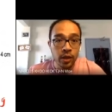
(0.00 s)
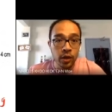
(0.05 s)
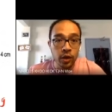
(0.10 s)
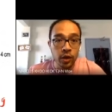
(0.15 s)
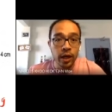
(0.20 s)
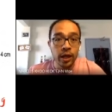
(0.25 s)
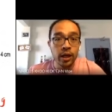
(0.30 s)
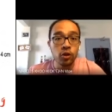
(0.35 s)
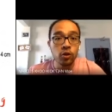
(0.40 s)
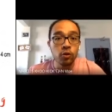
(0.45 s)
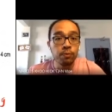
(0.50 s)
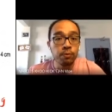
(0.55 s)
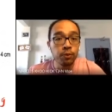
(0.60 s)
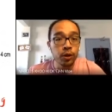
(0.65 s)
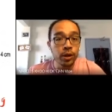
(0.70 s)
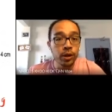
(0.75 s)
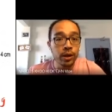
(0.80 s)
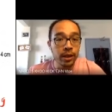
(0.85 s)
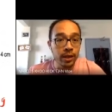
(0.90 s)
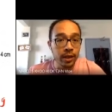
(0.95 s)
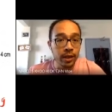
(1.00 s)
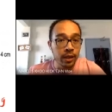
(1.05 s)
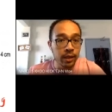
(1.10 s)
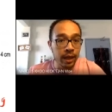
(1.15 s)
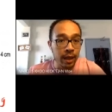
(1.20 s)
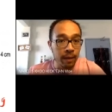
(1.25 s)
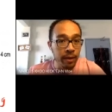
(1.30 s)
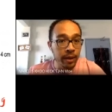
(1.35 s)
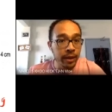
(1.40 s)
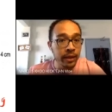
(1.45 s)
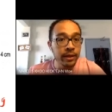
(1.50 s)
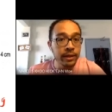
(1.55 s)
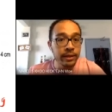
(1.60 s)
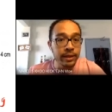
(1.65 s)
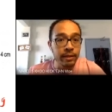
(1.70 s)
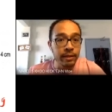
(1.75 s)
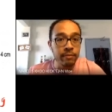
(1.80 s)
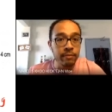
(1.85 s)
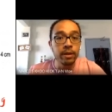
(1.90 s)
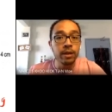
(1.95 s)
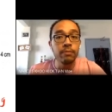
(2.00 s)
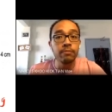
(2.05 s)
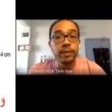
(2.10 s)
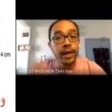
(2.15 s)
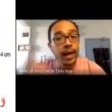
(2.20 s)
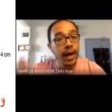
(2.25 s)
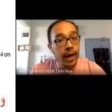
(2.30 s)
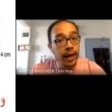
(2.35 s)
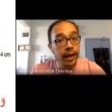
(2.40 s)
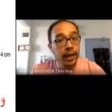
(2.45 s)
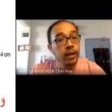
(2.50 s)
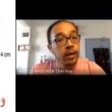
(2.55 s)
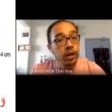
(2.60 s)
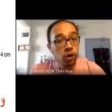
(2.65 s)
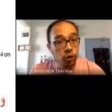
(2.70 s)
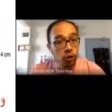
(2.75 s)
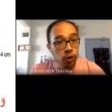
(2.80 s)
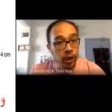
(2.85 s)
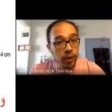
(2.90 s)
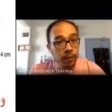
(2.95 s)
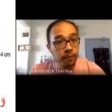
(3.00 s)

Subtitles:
okay, you put the chemical symbol behind the unit.